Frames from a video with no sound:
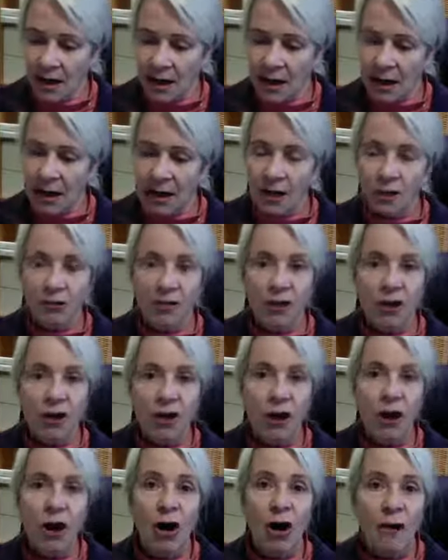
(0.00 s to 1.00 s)
including
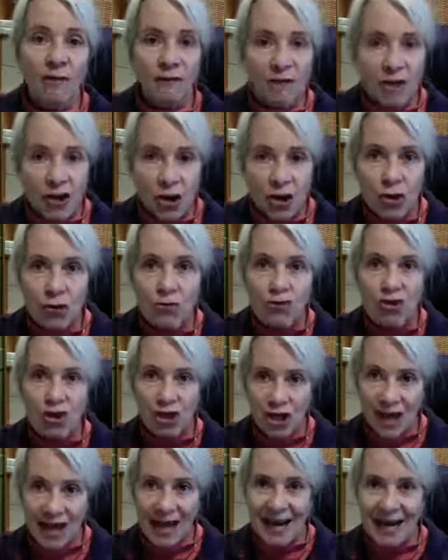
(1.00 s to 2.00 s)
all of the new
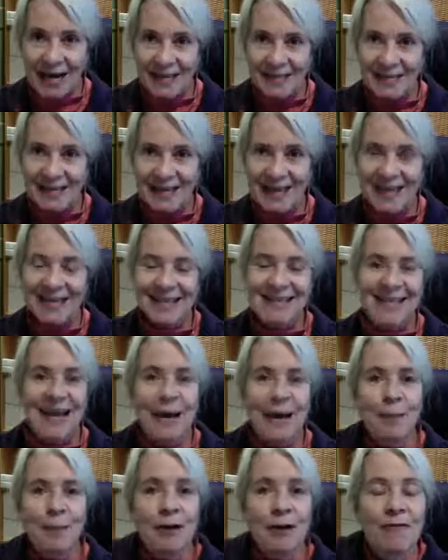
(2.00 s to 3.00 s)
genetics that has
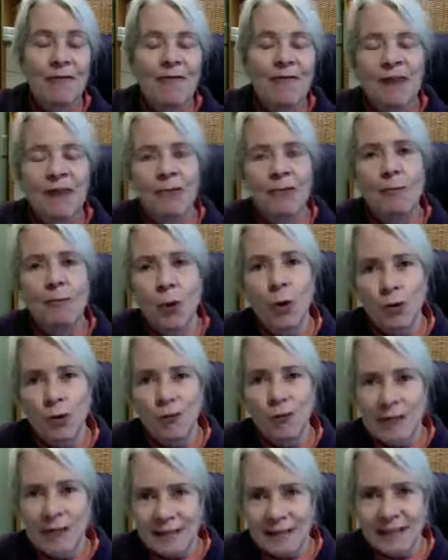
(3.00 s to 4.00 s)
come out of the more
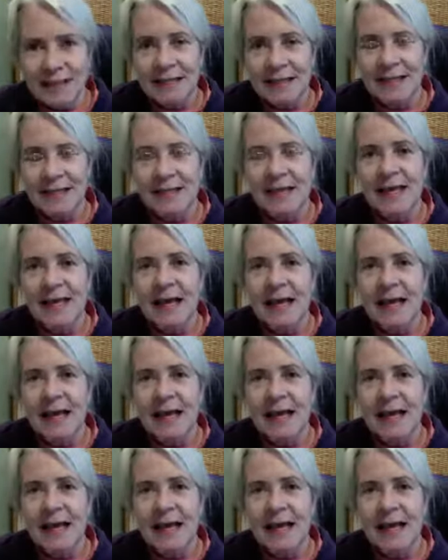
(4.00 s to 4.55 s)
recent